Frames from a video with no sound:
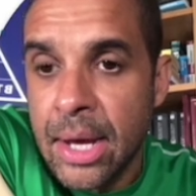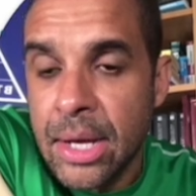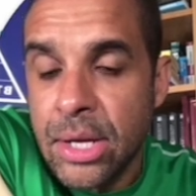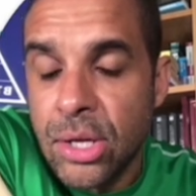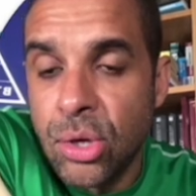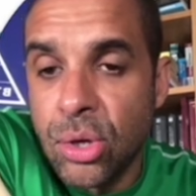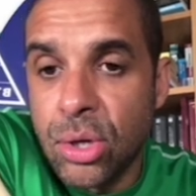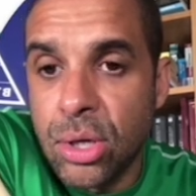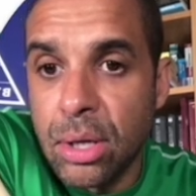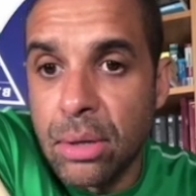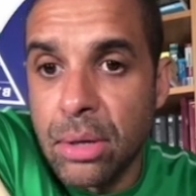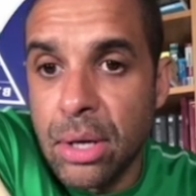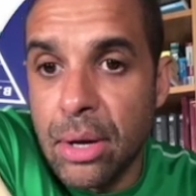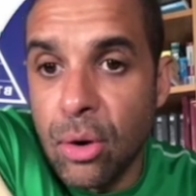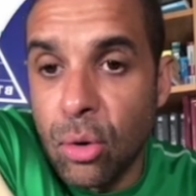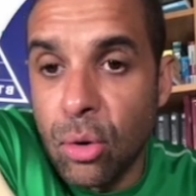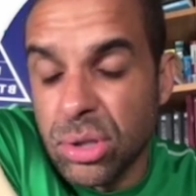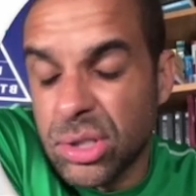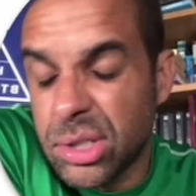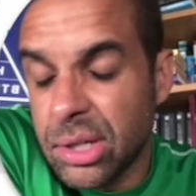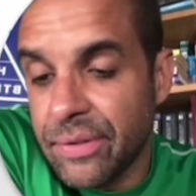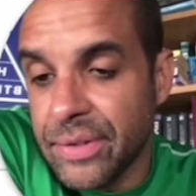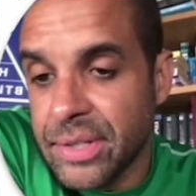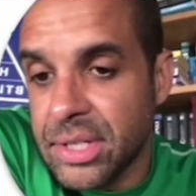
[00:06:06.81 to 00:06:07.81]
You can,
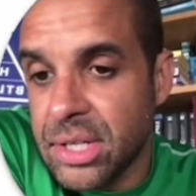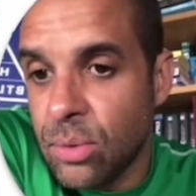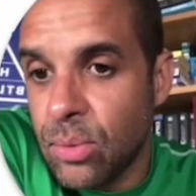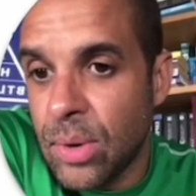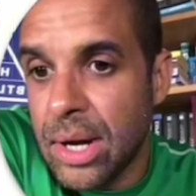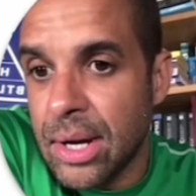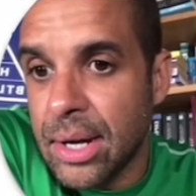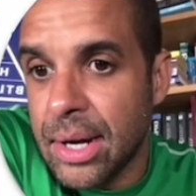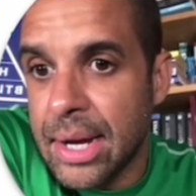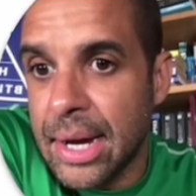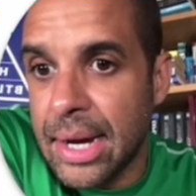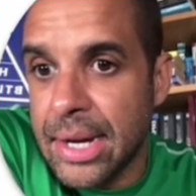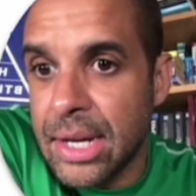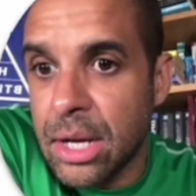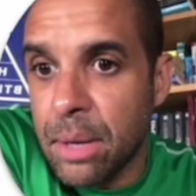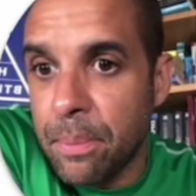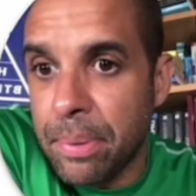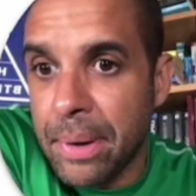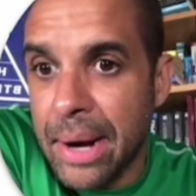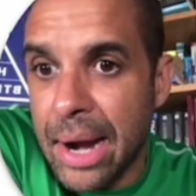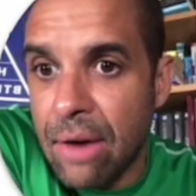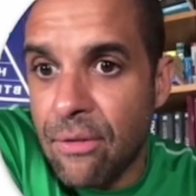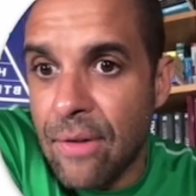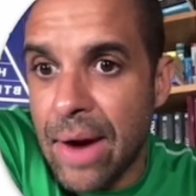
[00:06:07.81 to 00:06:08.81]
or 71k. You can
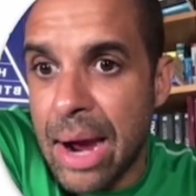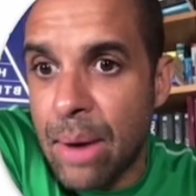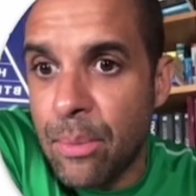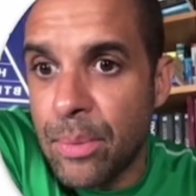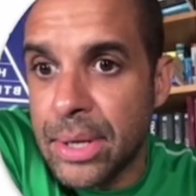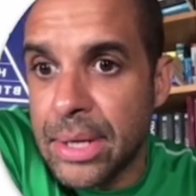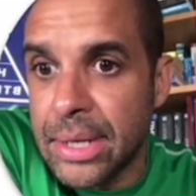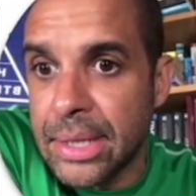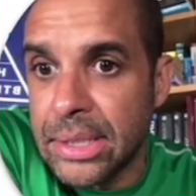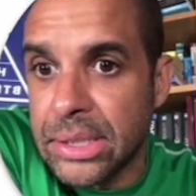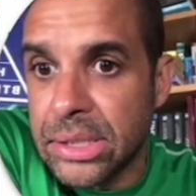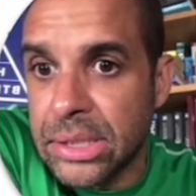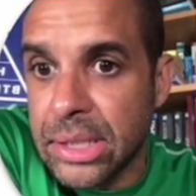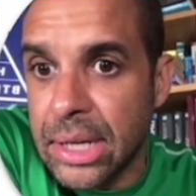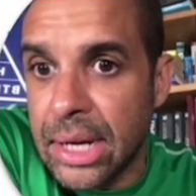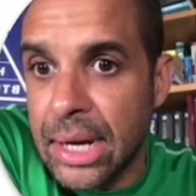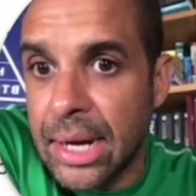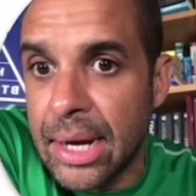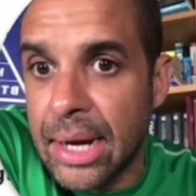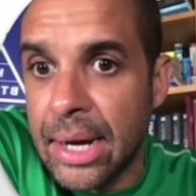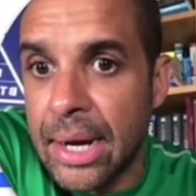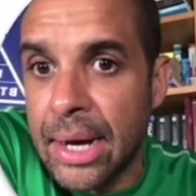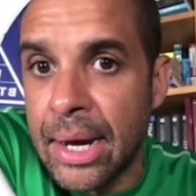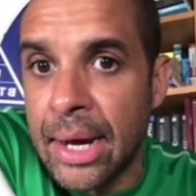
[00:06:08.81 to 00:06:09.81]
play around with this
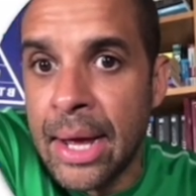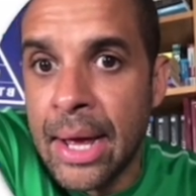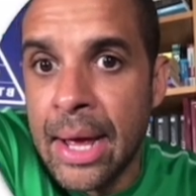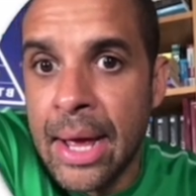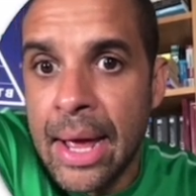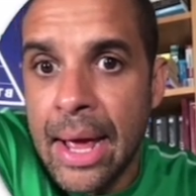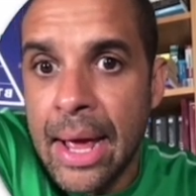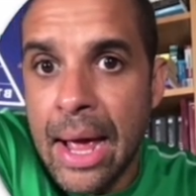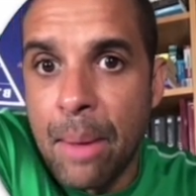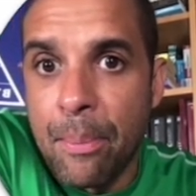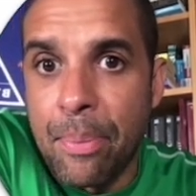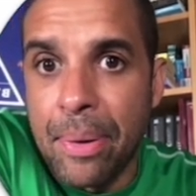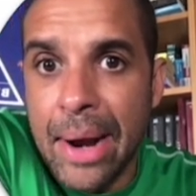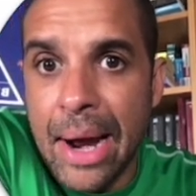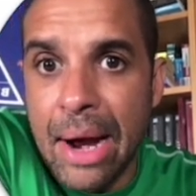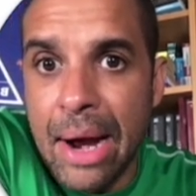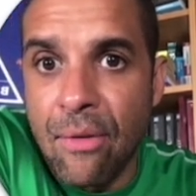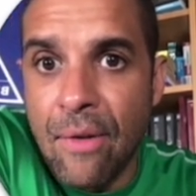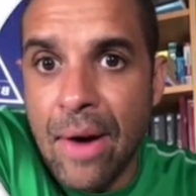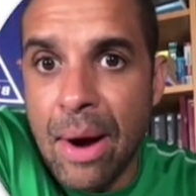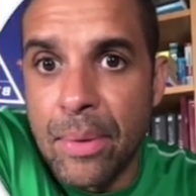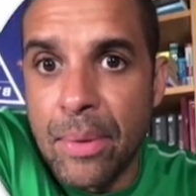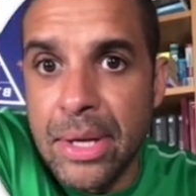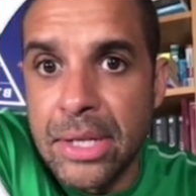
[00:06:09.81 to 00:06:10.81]
and play
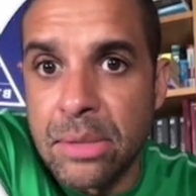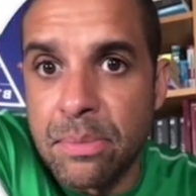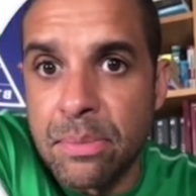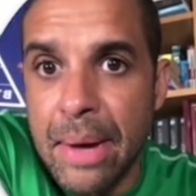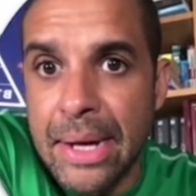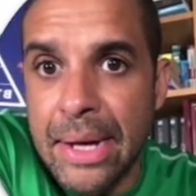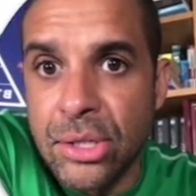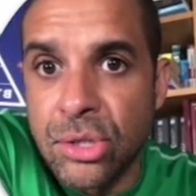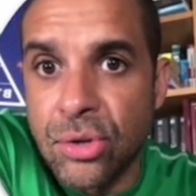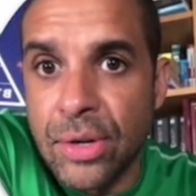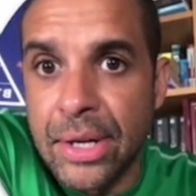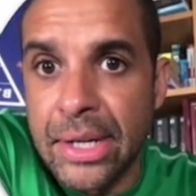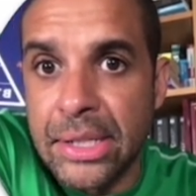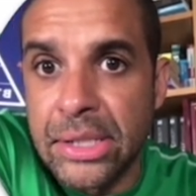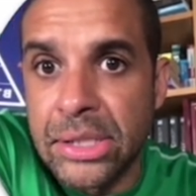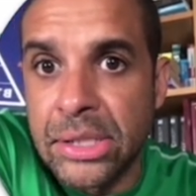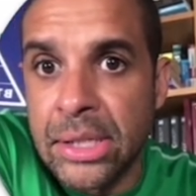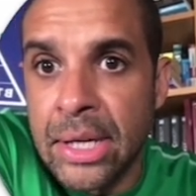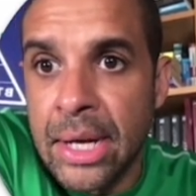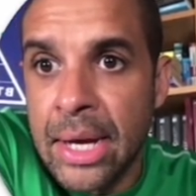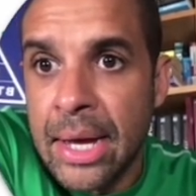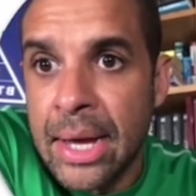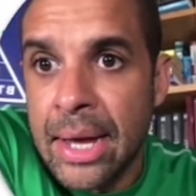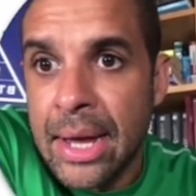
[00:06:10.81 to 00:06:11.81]
around with these
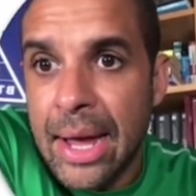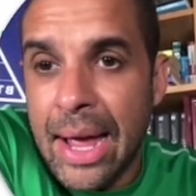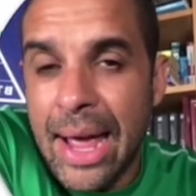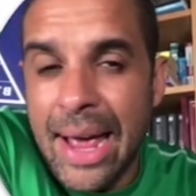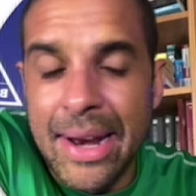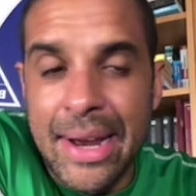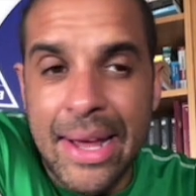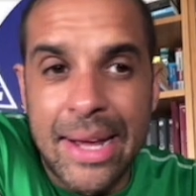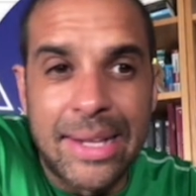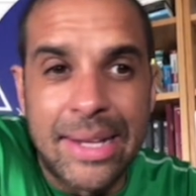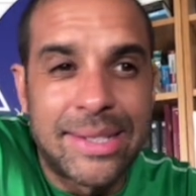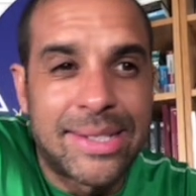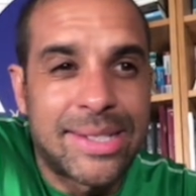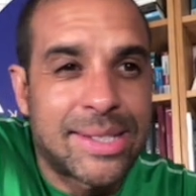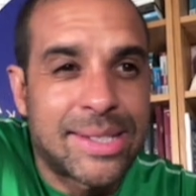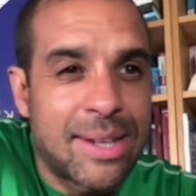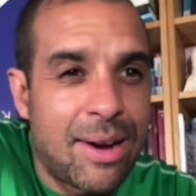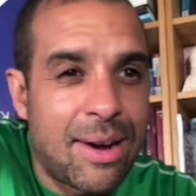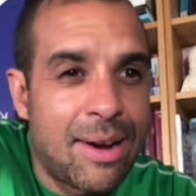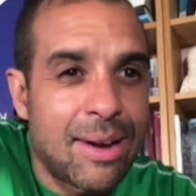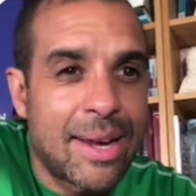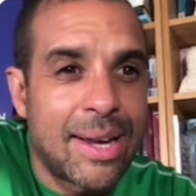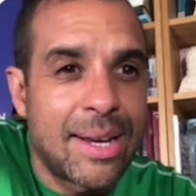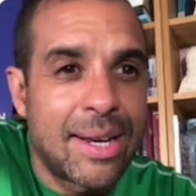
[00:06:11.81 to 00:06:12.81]
metrics, and then
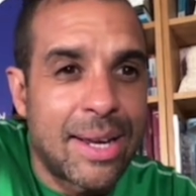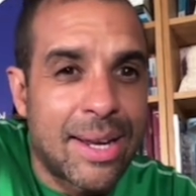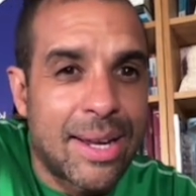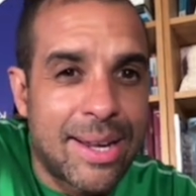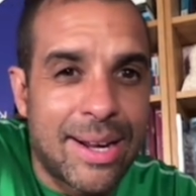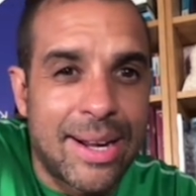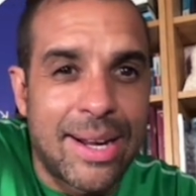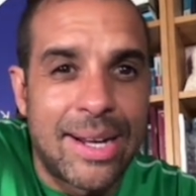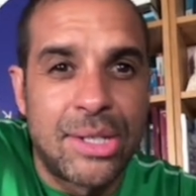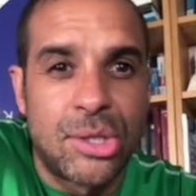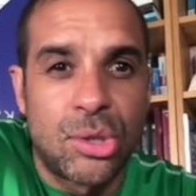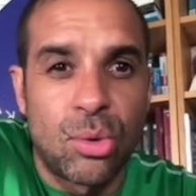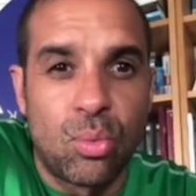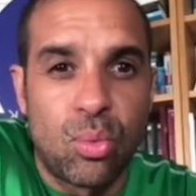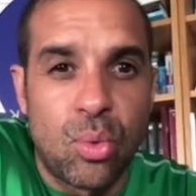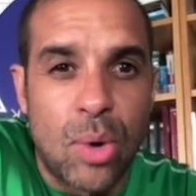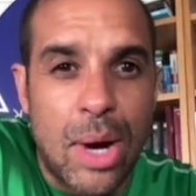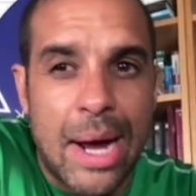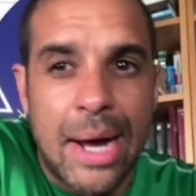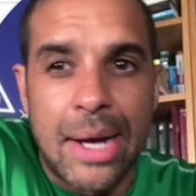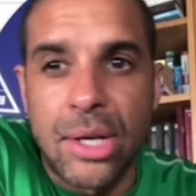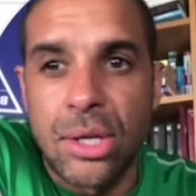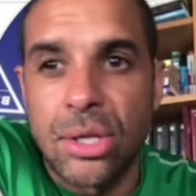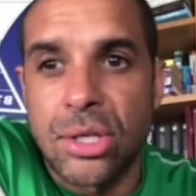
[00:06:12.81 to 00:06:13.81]
start getting a gauge of
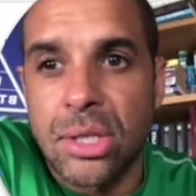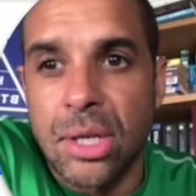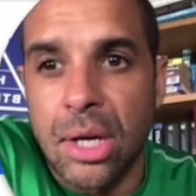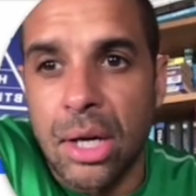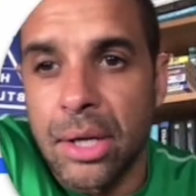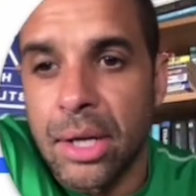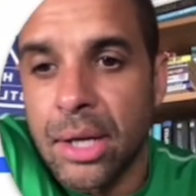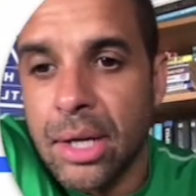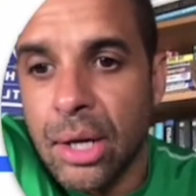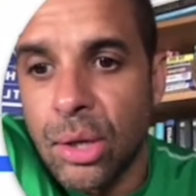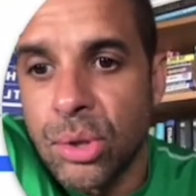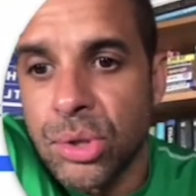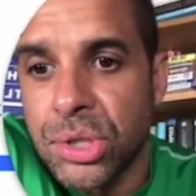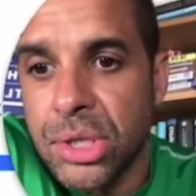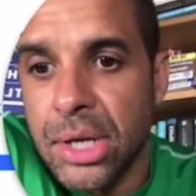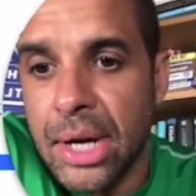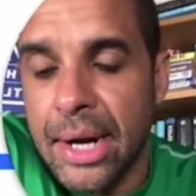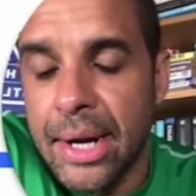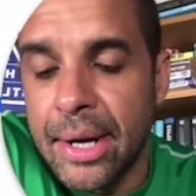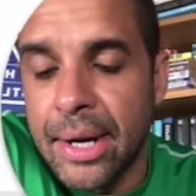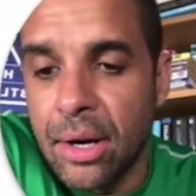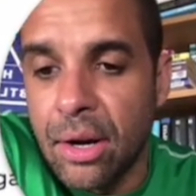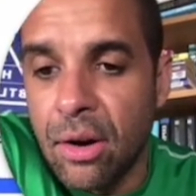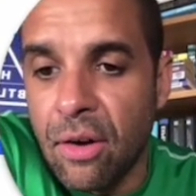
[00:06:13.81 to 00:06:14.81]
where you start
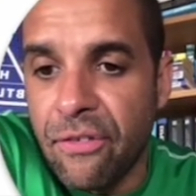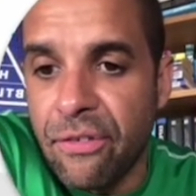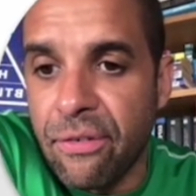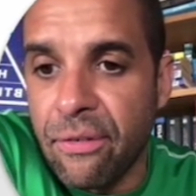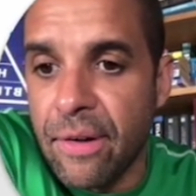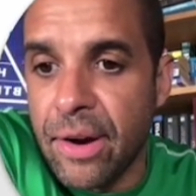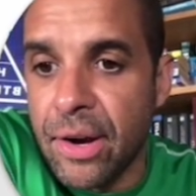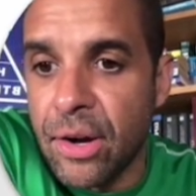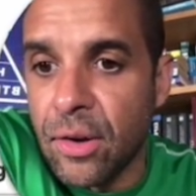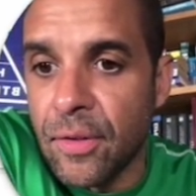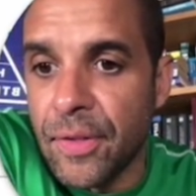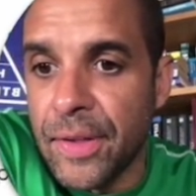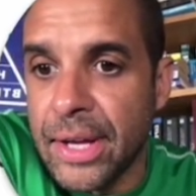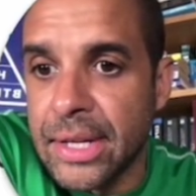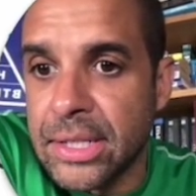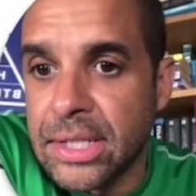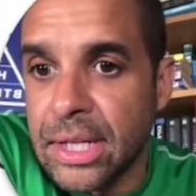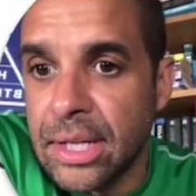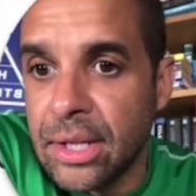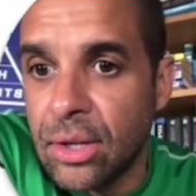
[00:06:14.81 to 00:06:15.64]
negotiating and offering on this.